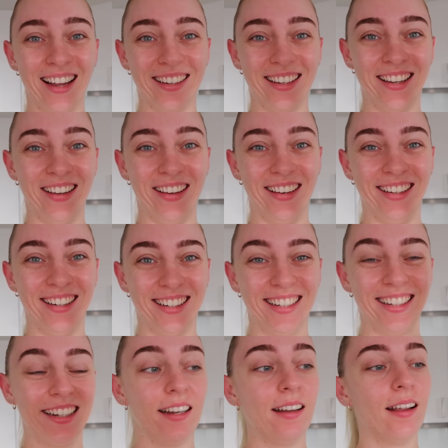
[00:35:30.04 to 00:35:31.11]
how cute it
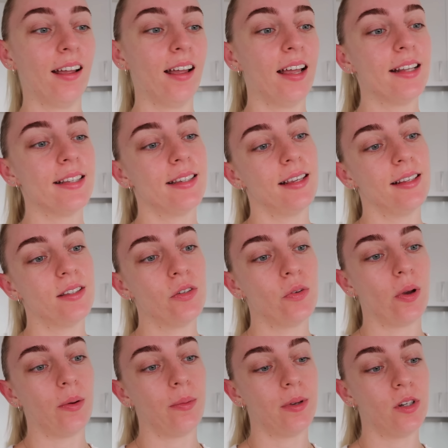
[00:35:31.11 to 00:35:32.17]
says do
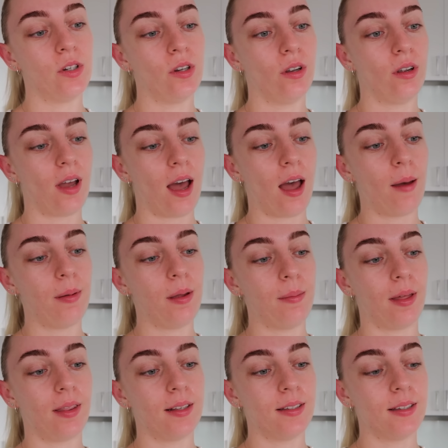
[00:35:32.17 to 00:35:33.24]
I wish you a happy
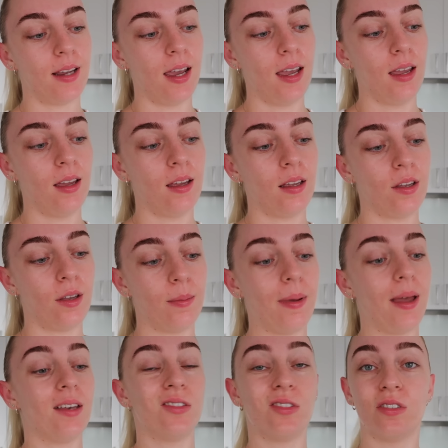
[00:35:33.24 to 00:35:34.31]
mother's day you
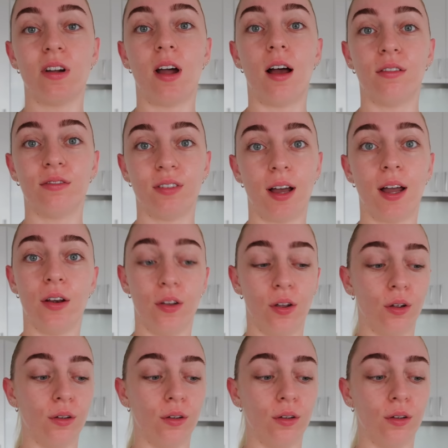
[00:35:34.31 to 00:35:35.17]
bet giraffe I do